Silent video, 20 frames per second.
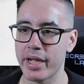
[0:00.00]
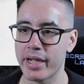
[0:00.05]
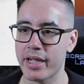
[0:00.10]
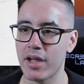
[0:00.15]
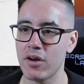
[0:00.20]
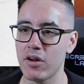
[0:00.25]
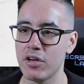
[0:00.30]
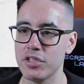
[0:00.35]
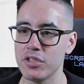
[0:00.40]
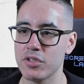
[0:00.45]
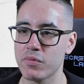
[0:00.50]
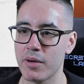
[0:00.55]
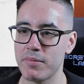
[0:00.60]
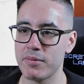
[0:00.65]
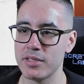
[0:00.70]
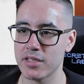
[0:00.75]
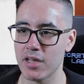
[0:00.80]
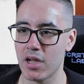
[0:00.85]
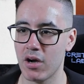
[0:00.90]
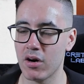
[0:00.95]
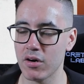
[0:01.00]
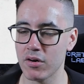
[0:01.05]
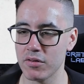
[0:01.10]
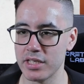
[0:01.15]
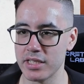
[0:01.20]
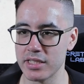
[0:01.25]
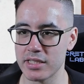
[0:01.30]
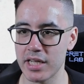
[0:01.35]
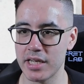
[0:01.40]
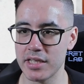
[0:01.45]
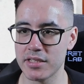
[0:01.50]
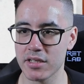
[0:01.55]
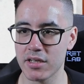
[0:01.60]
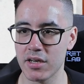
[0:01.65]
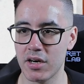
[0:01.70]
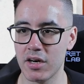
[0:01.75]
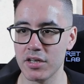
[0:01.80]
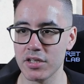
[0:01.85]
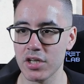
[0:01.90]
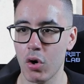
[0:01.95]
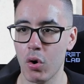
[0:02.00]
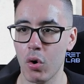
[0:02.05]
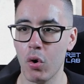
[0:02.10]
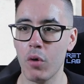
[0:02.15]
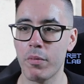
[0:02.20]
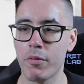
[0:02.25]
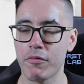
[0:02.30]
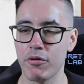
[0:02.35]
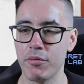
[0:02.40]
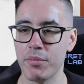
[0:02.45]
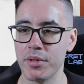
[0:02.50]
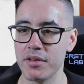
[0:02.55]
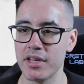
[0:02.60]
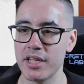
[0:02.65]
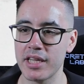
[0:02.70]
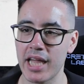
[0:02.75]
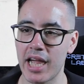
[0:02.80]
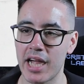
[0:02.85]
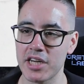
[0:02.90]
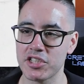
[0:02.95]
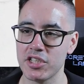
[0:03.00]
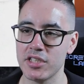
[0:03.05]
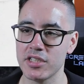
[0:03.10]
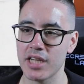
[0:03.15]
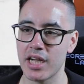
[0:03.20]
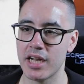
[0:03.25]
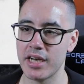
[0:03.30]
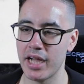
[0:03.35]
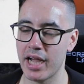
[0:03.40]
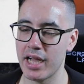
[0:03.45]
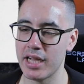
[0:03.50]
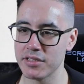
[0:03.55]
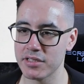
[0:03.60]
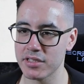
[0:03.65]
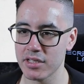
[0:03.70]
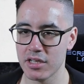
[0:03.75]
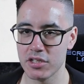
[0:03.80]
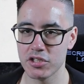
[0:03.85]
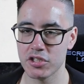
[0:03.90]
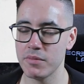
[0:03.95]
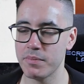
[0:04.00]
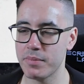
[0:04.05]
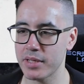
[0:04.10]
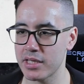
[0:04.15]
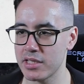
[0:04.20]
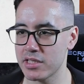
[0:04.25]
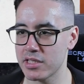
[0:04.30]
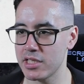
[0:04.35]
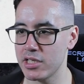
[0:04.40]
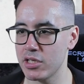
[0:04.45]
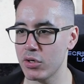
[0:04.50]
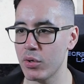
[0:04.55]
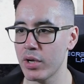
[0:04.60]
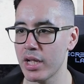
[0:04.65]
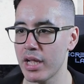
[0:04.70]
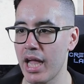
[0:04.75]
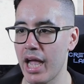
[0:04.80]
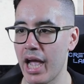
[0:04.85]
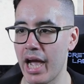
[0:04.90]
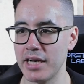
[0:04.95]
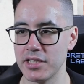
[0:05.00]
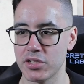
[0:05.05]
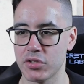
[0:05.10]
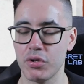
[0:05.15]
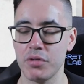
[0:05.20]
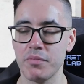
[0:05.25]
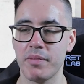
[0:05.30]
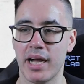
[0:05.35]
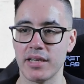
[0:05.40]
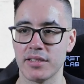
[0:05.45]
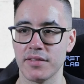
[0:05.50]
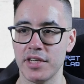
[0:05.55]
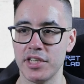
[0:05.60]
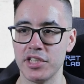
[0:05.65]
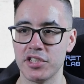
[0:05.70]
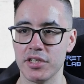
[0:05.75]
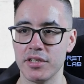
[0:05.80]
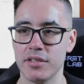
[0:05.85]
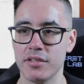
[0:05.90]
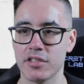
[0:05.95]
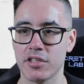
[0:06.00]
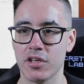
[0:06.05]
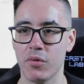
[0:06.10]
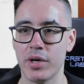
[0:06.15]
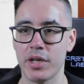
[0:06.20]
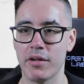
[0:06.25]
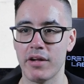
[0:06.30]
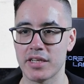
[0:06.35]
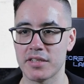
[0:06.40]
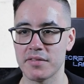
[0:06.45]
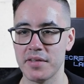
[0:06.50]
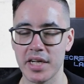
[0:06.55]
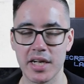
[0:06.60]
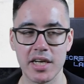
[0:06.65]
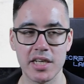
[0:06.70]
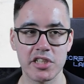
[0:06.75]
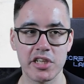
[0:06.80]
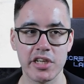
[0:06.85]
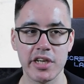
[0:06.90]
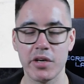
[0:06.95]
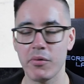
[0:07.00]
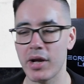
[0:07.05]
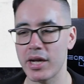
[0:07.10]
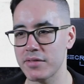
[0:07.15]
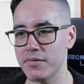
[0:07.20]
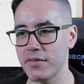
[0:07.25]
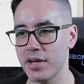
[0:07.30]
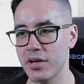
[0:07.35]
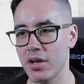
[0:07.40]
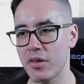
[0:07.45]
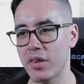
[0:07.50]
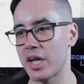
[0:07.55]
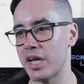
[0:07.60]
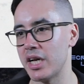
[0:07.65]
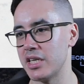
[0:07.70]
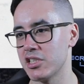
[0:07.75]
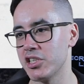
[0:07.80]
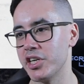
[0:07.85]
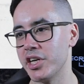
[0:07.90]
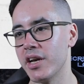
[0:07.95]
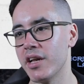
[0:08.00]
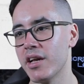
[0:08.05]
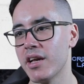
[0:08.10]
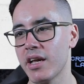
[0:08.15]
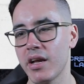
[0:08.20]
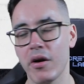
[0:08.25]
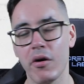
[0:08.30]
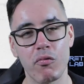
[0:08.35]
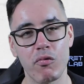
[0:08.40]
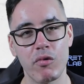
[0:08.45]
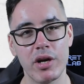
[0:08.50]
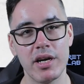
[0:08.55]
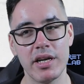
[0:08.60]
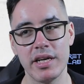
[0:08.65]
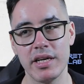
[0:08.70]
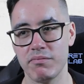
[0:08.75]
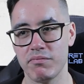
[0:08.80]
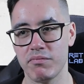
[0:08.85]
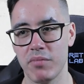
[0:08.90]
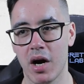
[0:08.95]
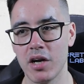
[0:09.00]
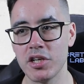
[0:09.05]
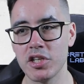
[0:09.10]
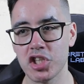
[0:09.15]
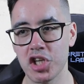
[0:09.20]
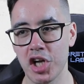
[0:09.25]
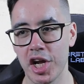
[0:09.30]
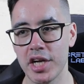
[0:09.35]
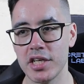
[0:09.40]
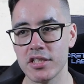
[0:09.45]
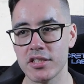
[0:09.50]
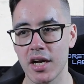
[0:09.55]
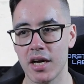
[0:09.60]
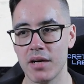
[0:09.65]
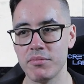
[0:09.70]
cannot use weapons that aren't on its data card or perform unique actions, and it has super conceal, and it's group activation. So when you activate a glitch, you activate another glitch. Really unchanged.